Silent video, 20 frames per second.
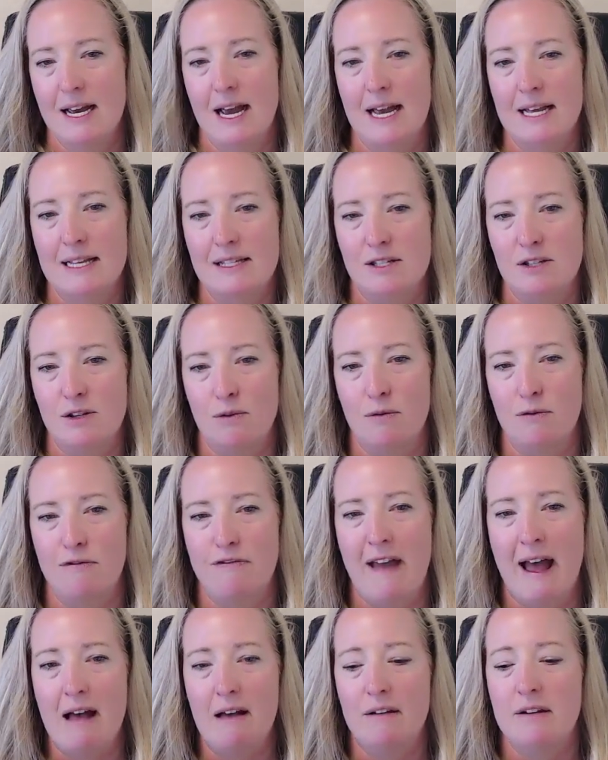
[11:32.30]
And so
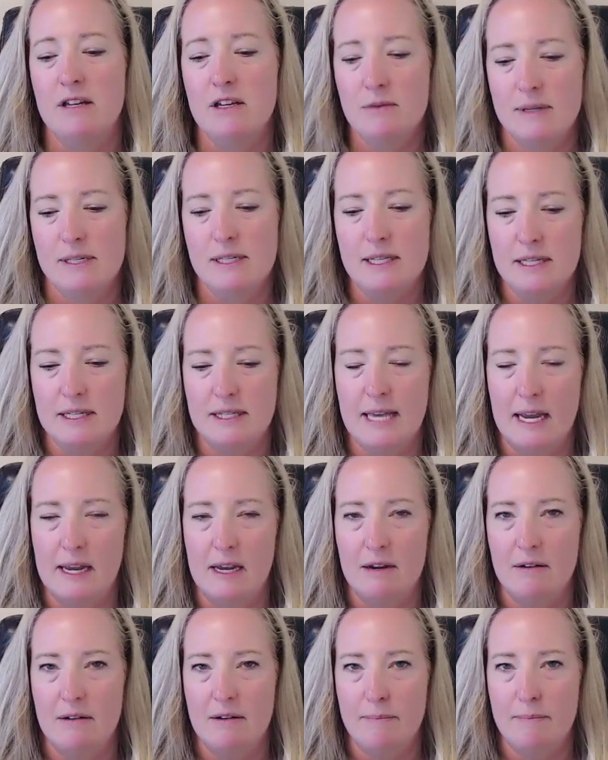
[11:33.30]
value is the
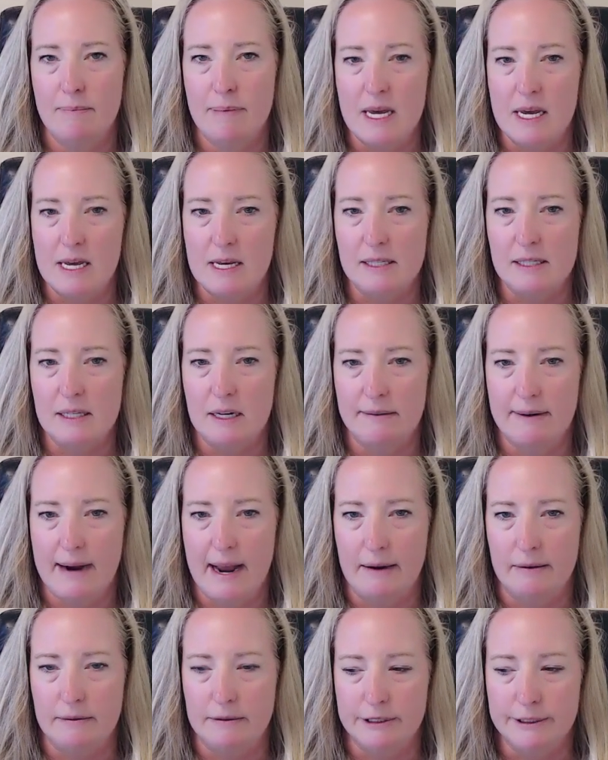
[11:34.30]
second piece
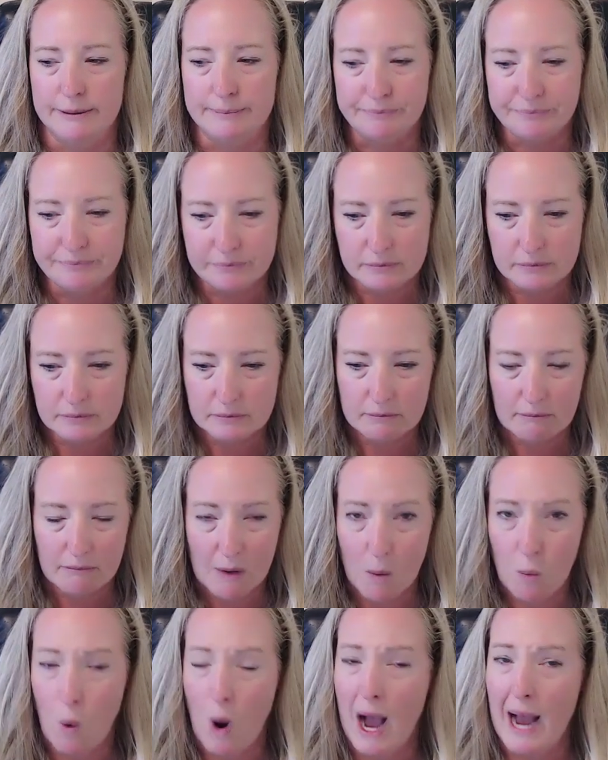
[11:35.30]
around
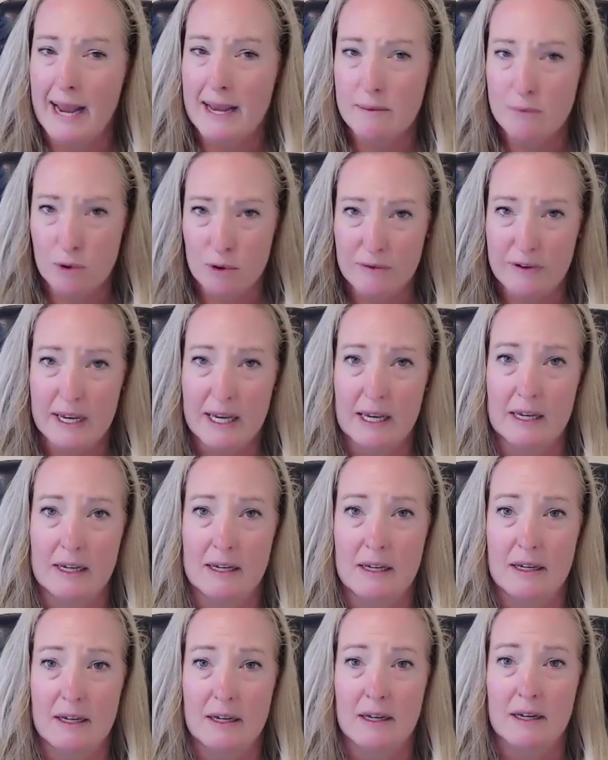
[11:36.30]
why moving
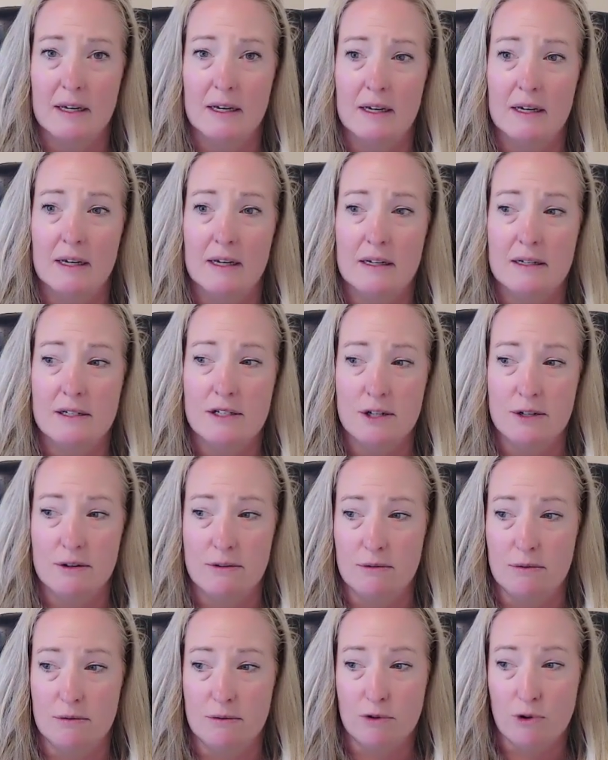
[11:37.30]

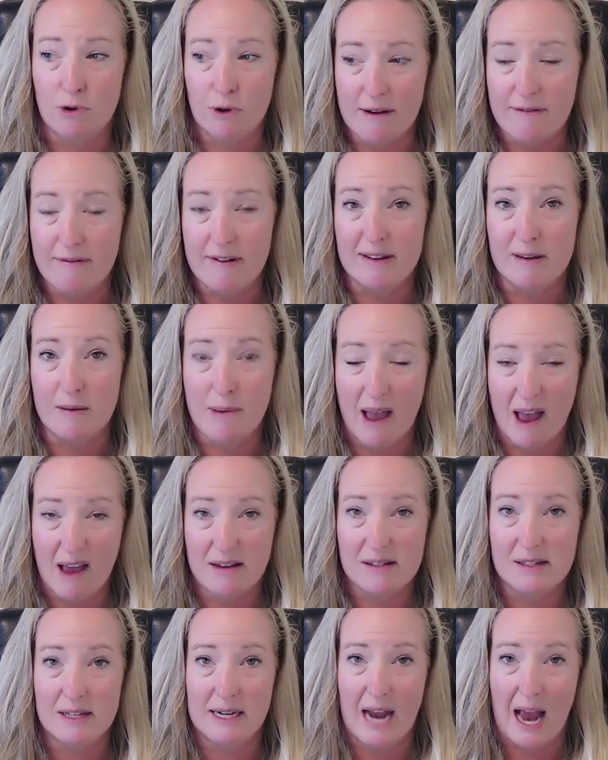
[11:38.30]
to craving the
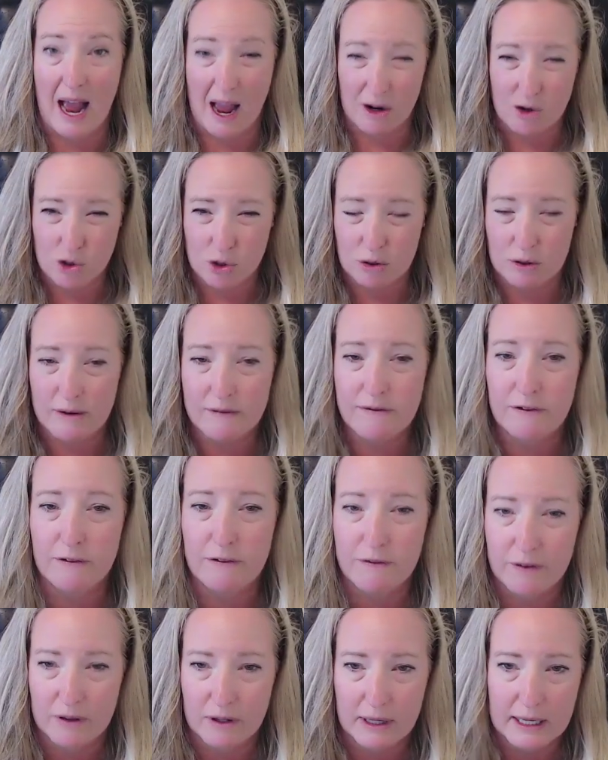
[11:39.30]
best and actually
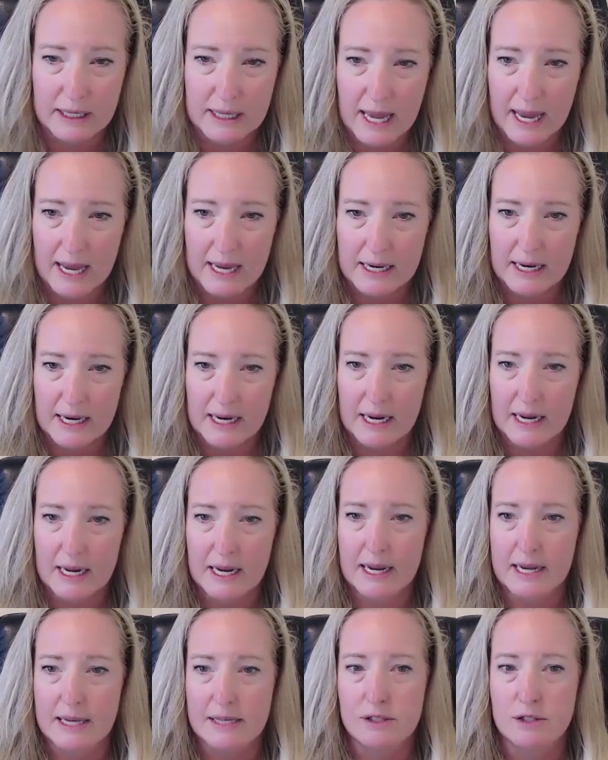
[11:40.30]
fulfilling that
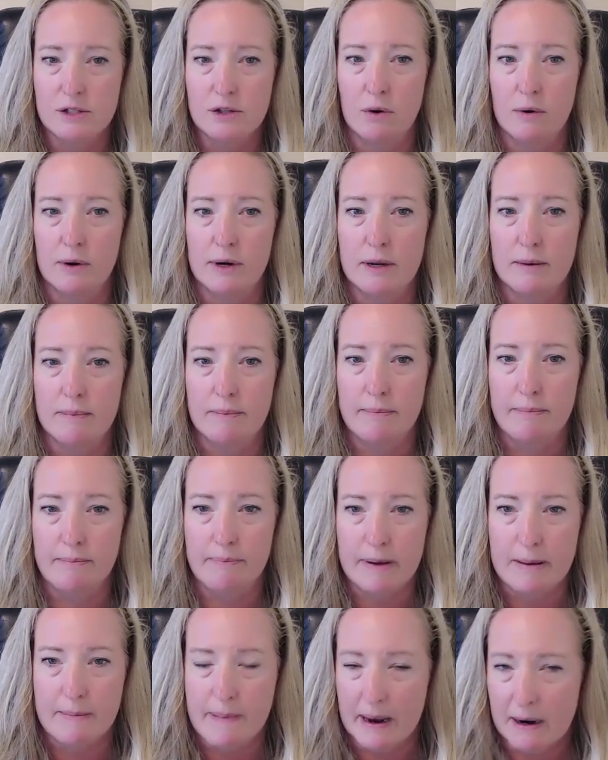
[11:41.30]
is going to
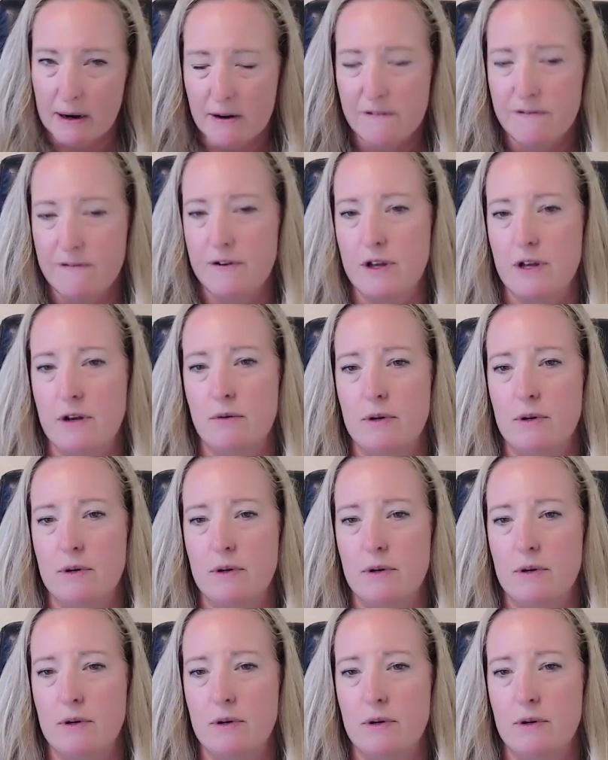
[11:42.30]
be better for you.